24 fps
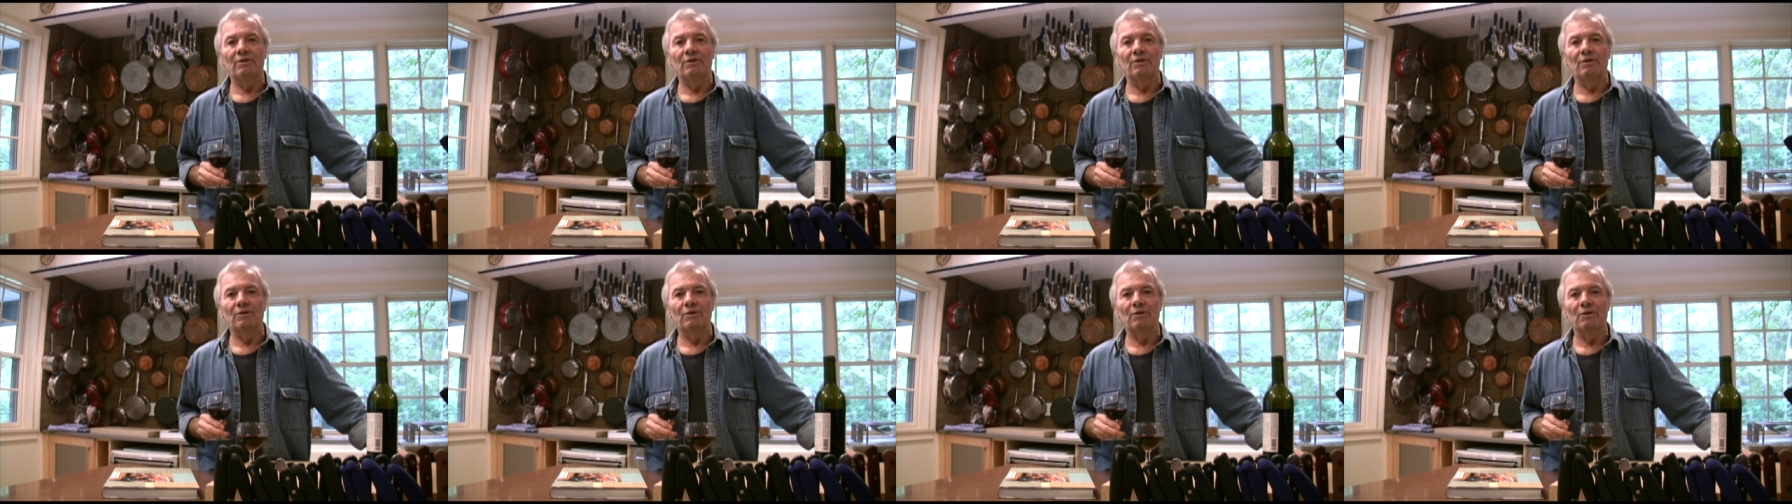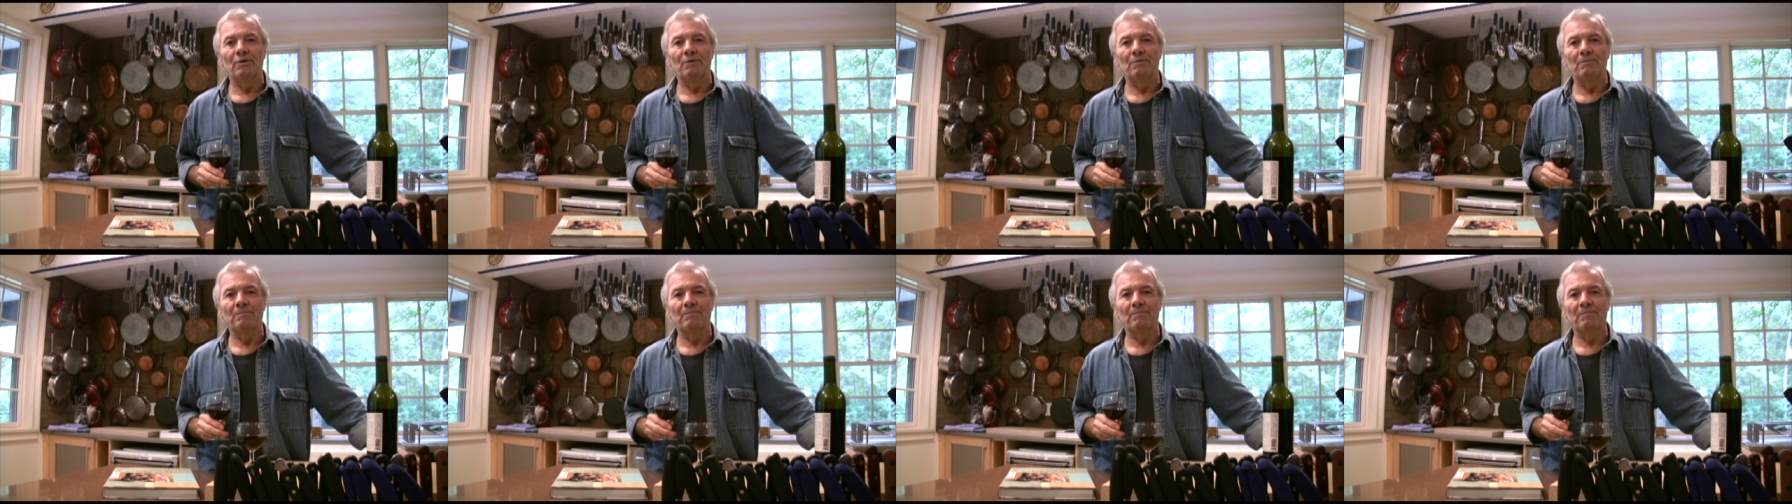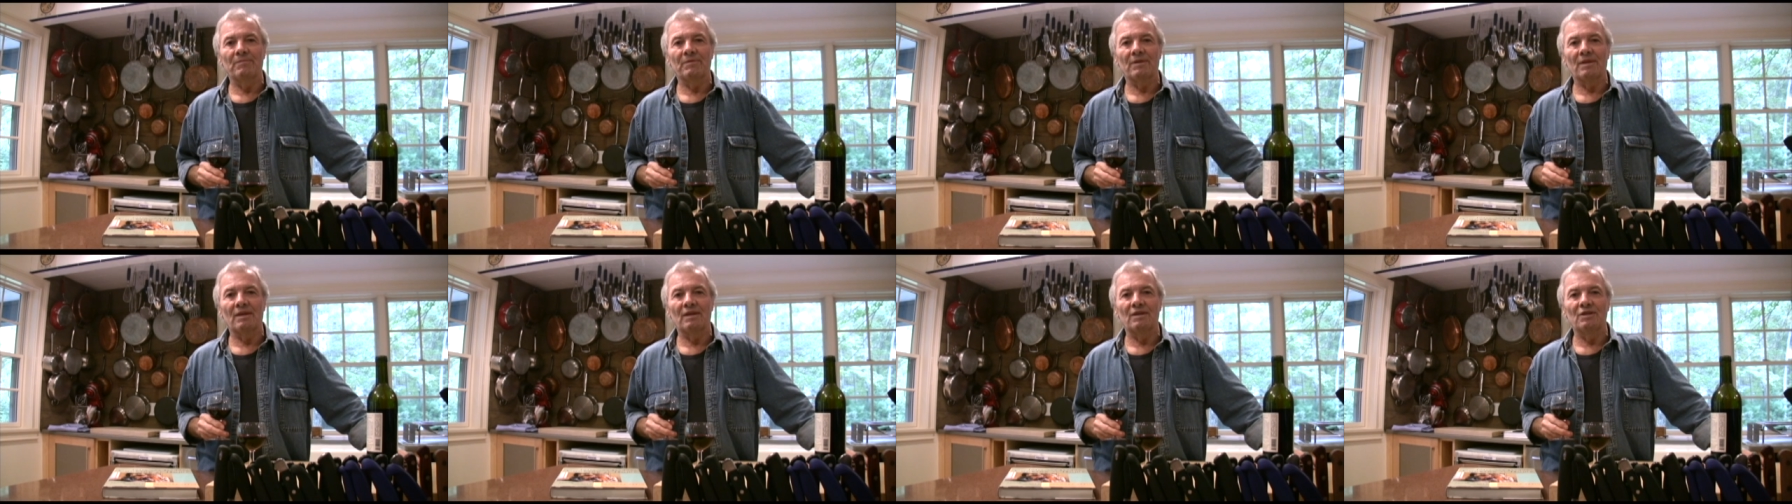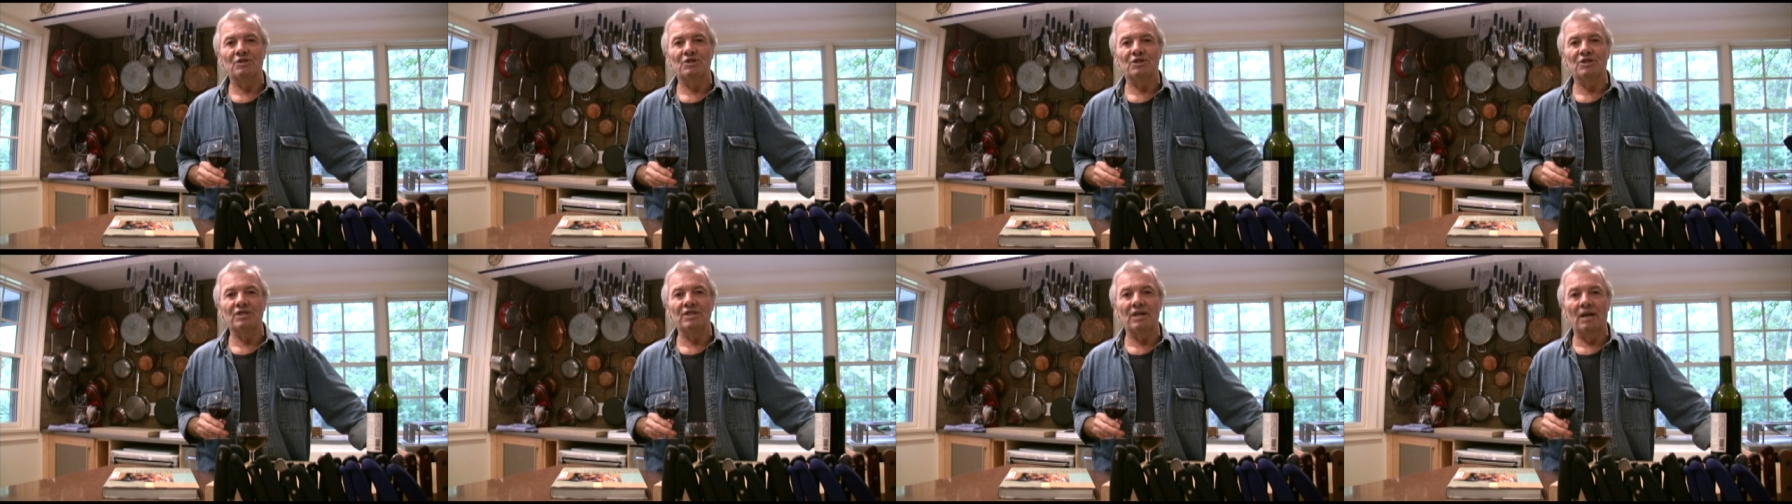um,
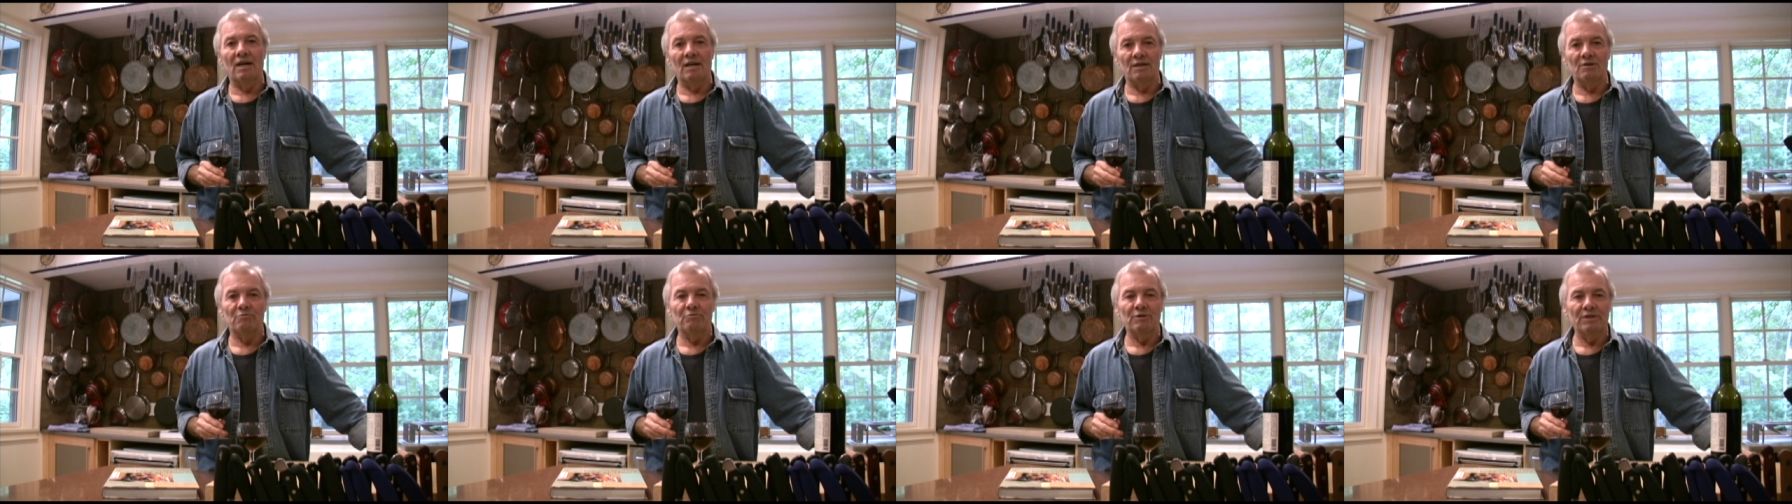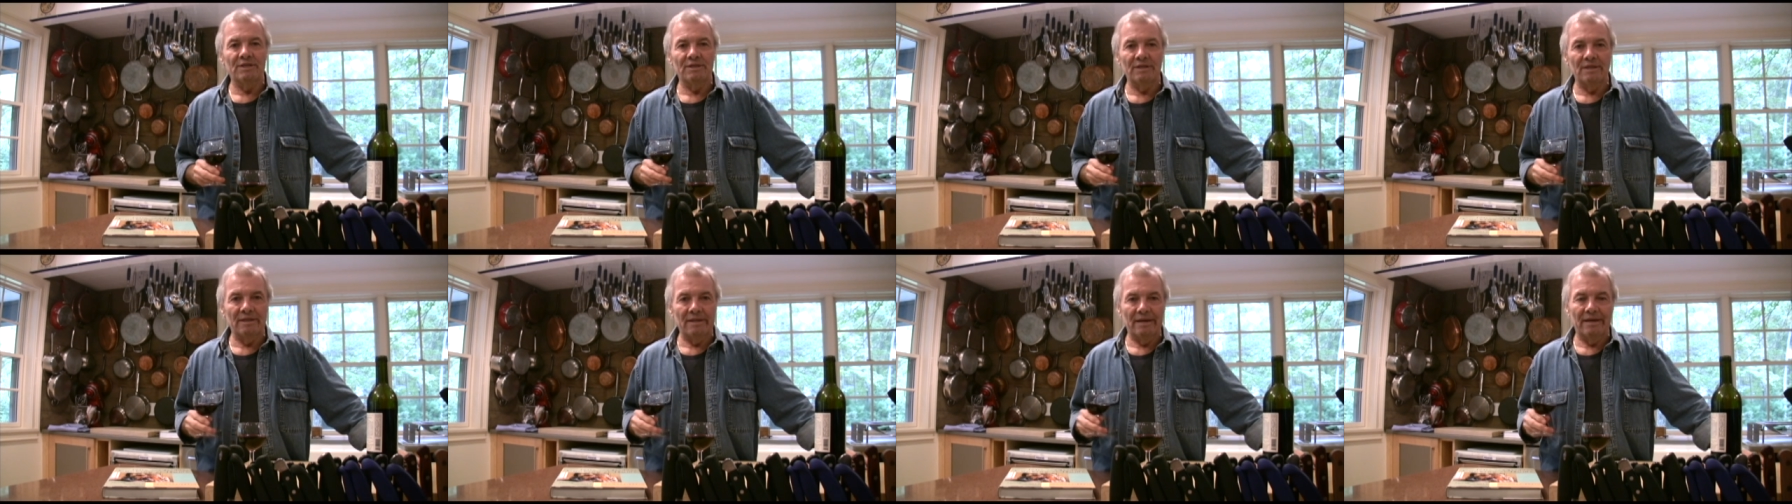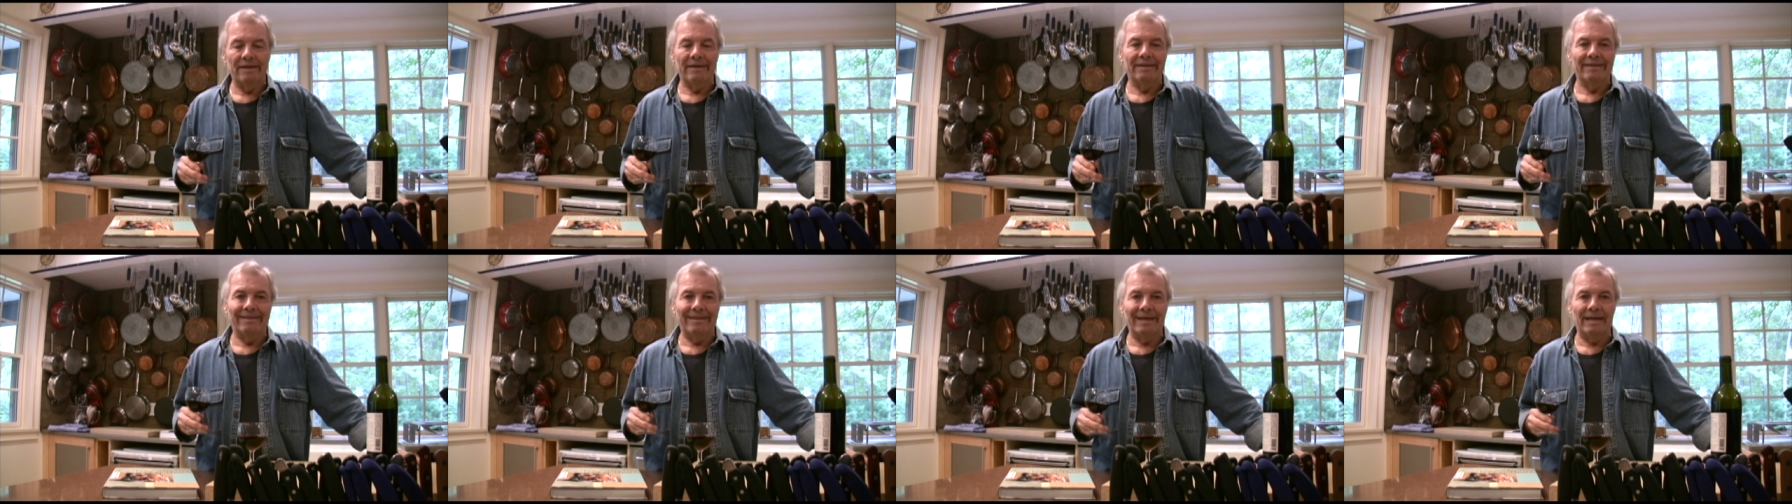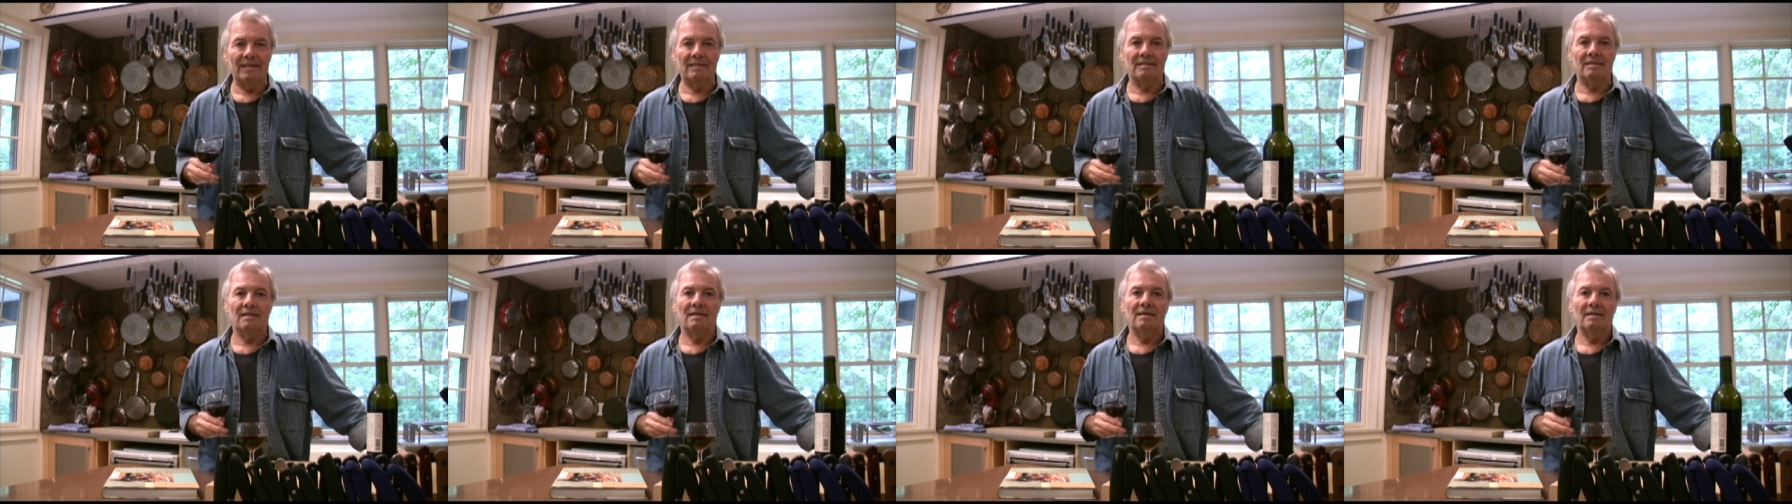she had written
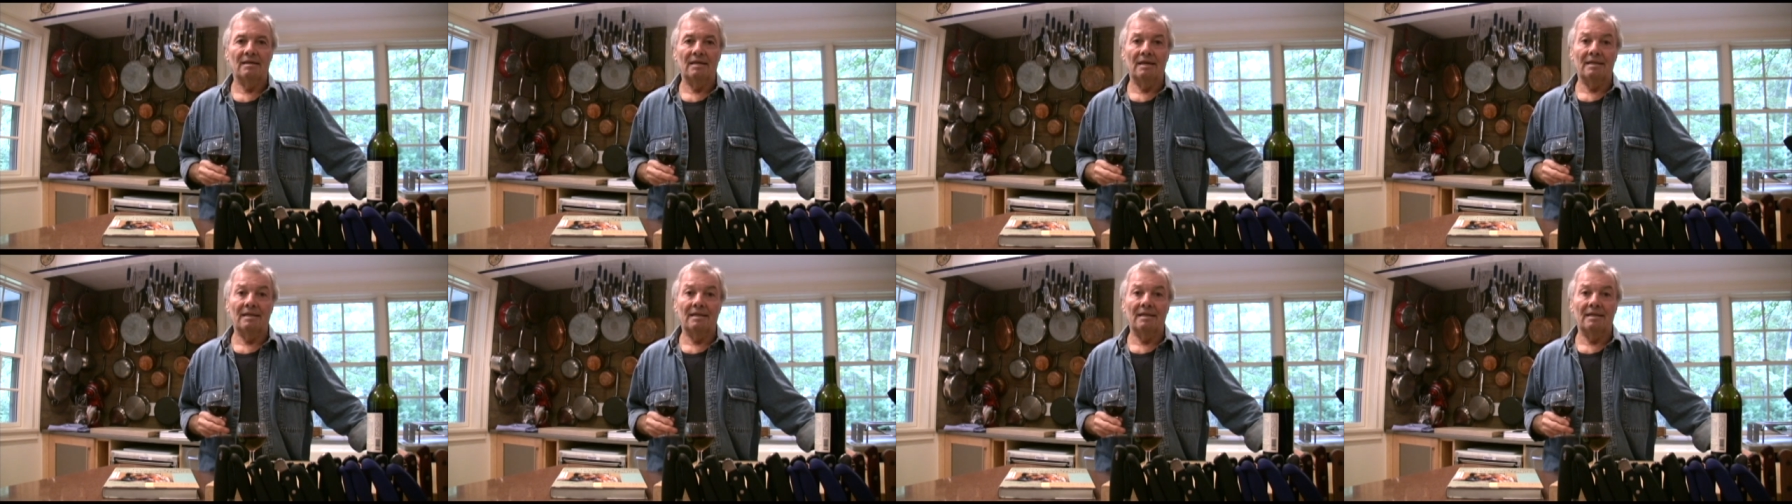that,